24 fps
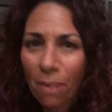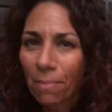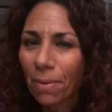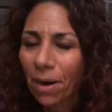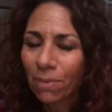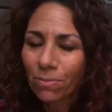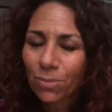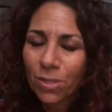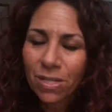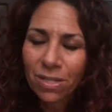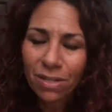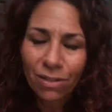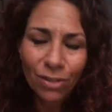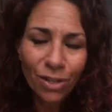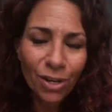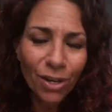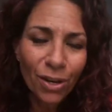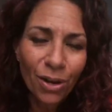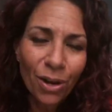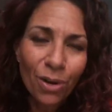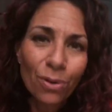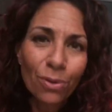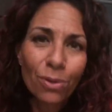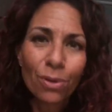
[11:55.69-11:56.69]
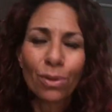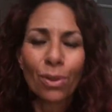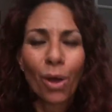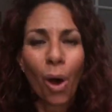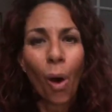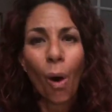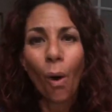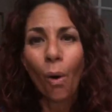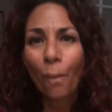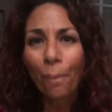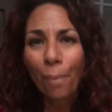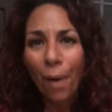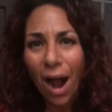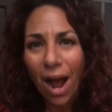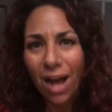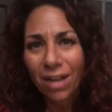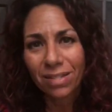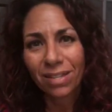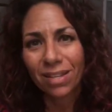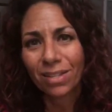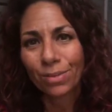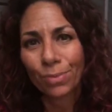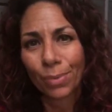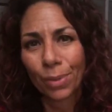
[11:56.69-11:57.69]
but I'm still going to go through the whole
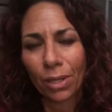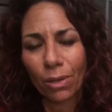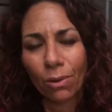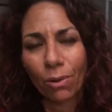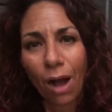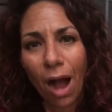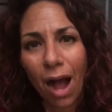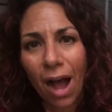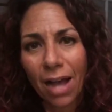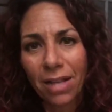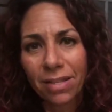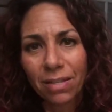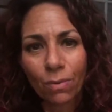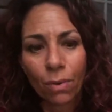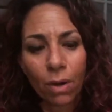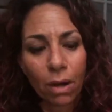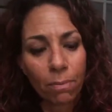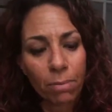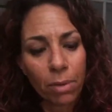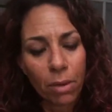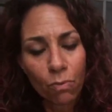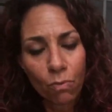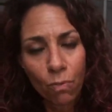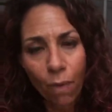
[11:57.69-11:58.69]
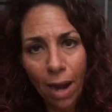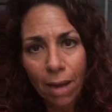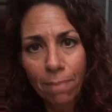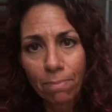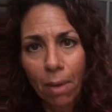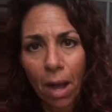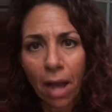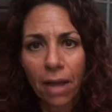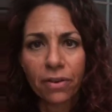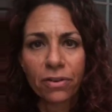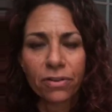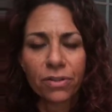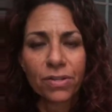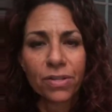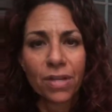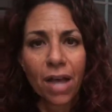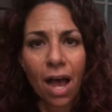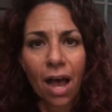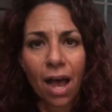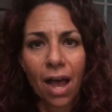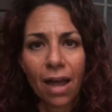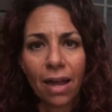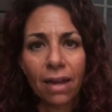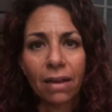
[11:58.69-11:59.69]
process with you guys. I want to be right by your
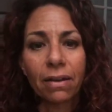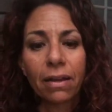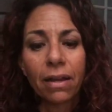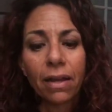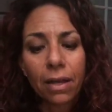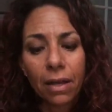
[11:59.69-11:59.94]
side.